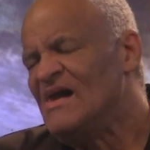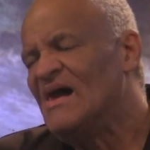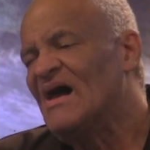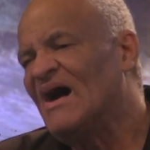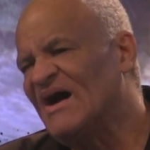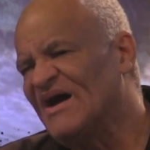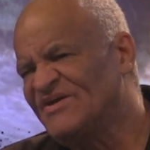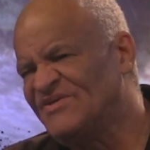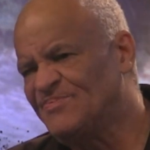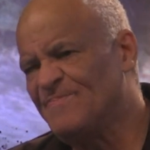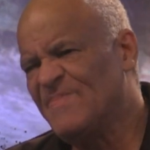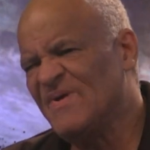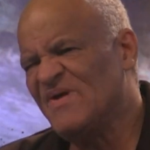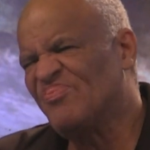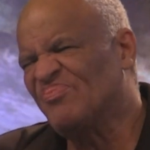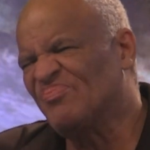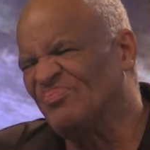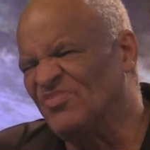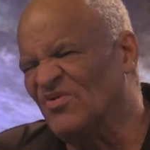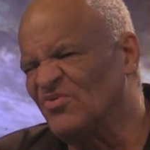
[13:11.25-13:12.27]
I spent
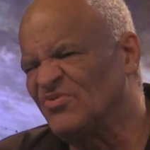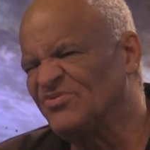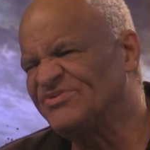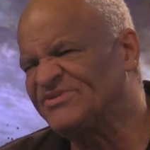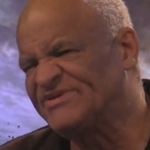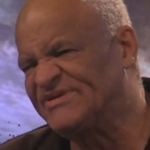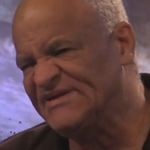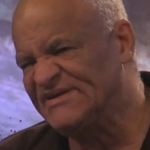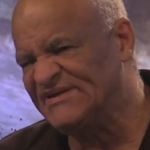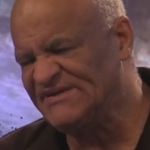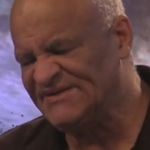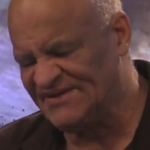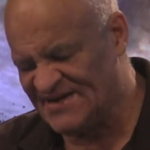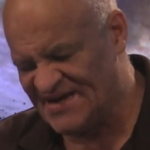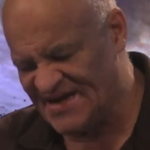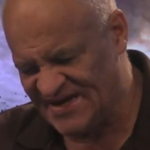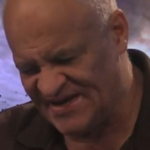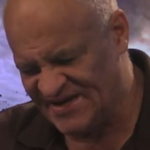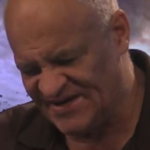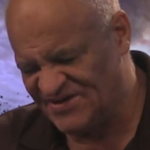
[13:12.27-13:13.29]
13
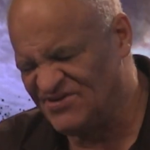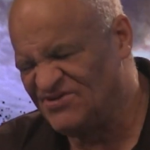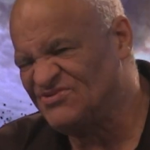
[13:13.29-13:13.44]
days